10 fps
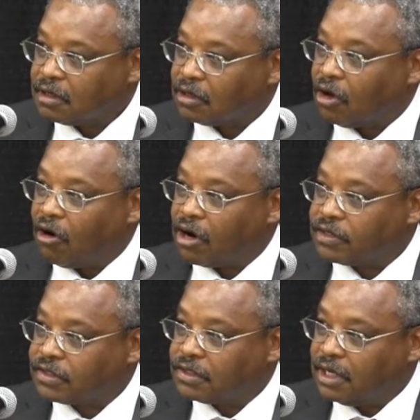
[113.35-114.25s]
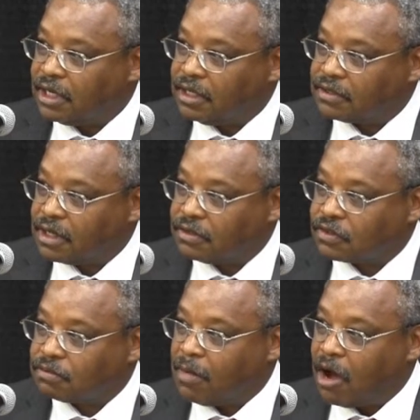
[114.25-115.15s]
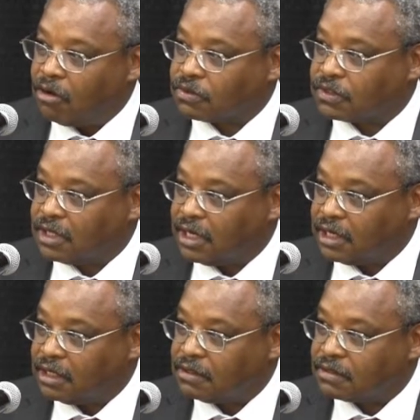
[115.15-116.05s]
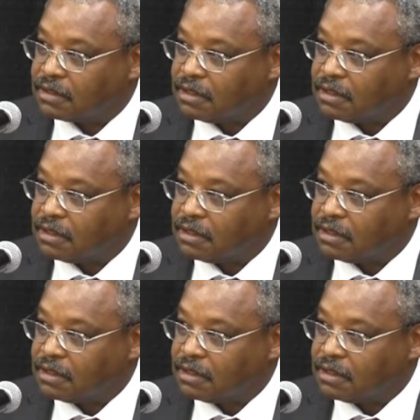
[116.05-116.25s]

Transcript: large cities and small cities,